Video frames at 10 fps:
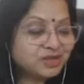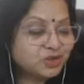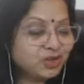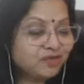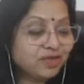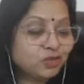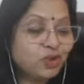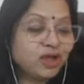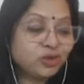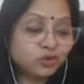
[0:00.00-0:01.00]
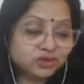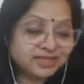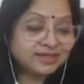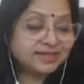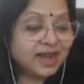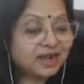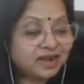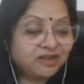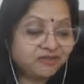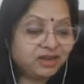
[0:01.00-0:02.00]
So even though I use this
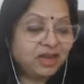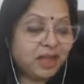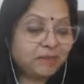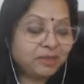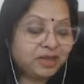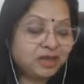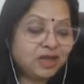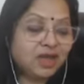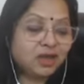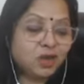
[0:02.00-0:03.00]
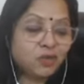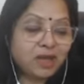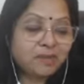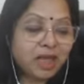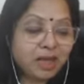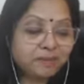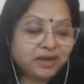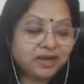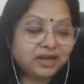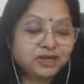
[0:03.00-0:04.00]
hand, I feel happy. Now I'm
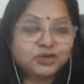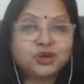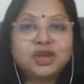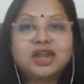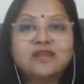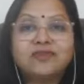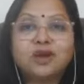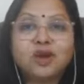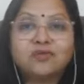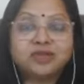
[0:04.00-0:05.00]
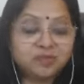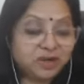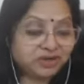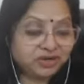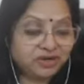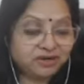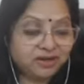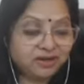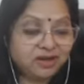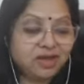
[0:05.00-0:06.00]
happy and enjoy life along with my
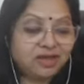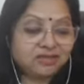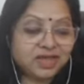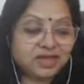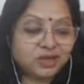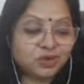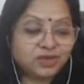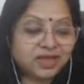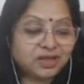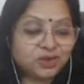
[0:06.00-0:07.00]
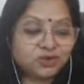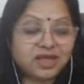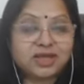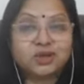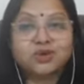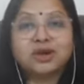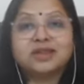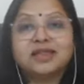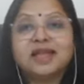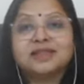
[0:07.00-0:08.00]
children. Thank you, thank you, thank you,
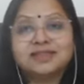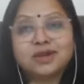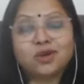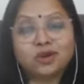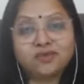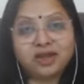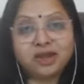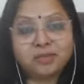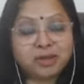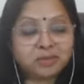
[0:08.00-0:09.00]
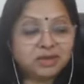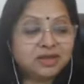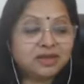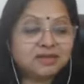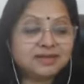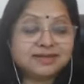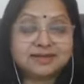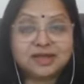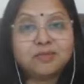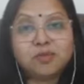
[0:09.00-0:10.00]
and thanks a lot, Veena ma'am. The
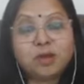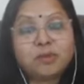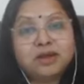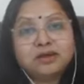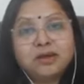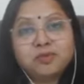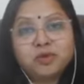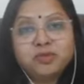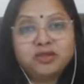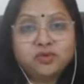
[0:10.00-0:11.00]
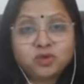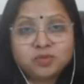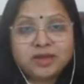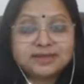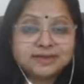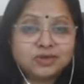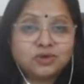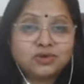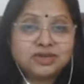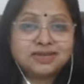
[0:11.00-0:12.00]
same mom had come to me a few months
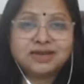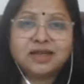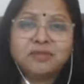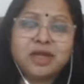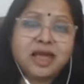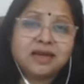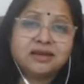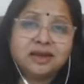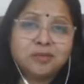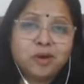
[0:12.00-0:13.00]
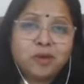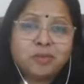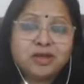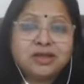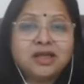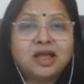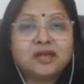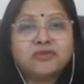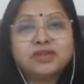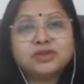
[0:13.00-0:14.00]
ago. She said, I'm an angry mom.
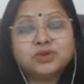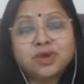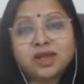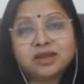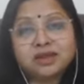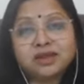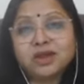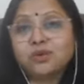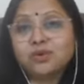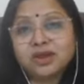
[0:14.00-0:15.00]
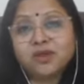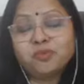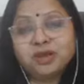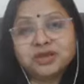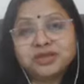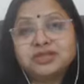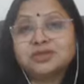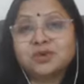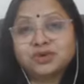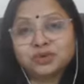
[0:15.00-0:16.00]
I feel so angry. I don't have
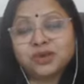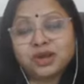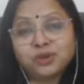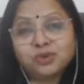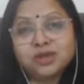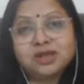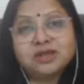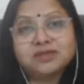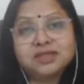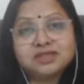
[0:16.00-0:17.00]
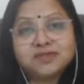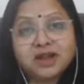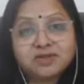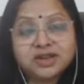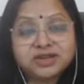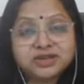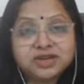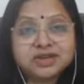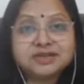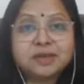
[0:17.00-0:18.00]
patience. What should I do? These 5 days, she
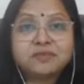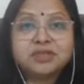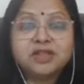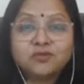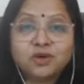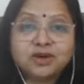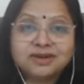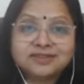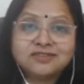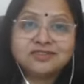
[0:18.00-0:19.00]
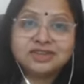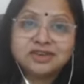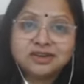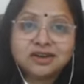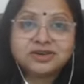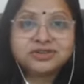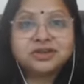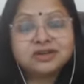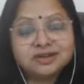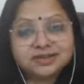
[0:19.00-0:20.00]
did something for herself. She
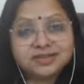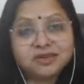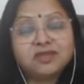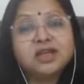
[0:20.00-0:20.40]
nurtured herself.